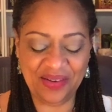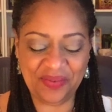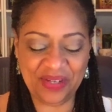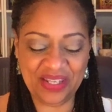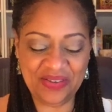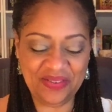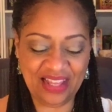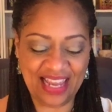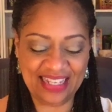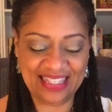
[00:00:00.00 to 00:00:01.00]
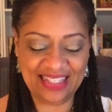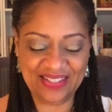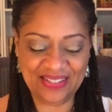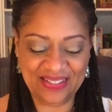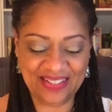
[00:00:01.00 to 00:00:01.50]
what you like
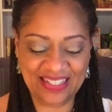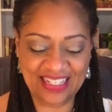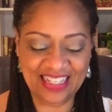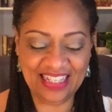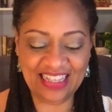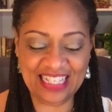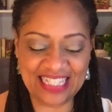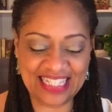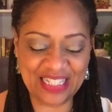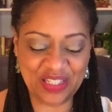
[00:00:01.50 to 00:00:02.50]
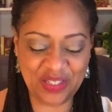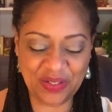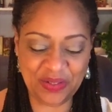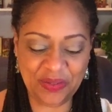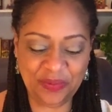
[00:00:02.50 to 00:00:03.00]
to listen
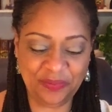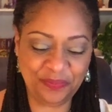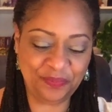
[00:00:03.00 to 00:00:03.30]
to,